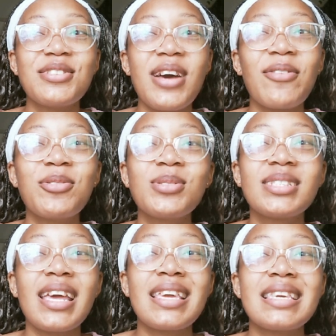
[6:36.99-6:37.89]
I won't
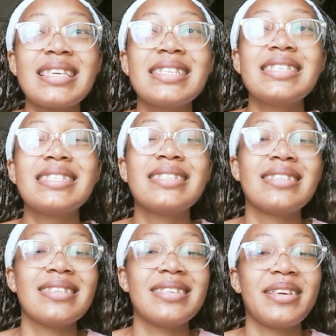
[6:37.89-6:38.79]
say
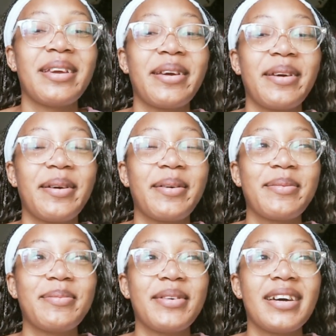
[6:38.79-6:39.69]
easy,
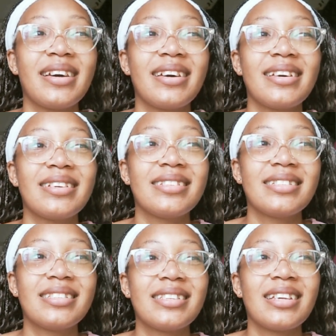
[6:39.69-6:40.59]
but